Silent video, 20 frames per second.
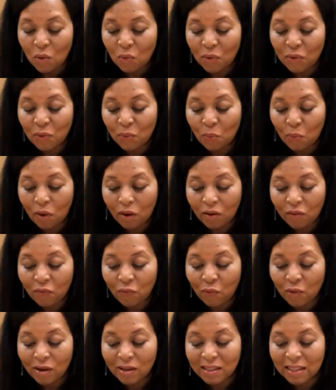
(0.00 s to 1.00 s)
with
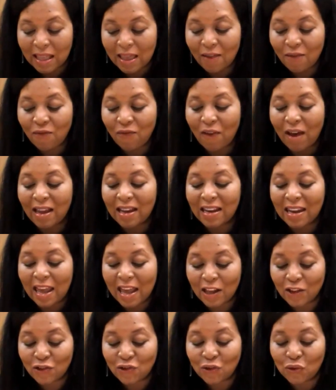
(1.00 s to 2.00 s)
workforce and
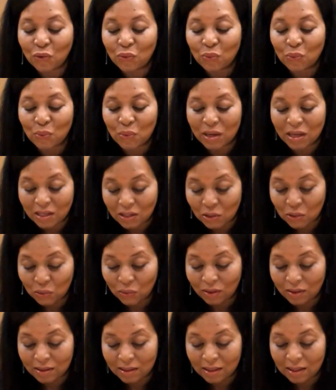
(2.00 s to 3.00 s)
financial
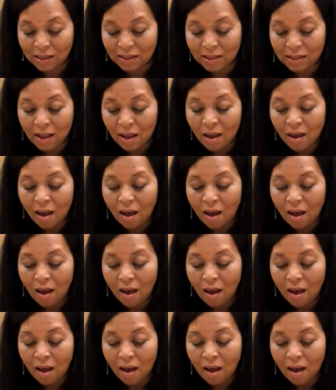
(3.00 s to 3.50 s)
resources.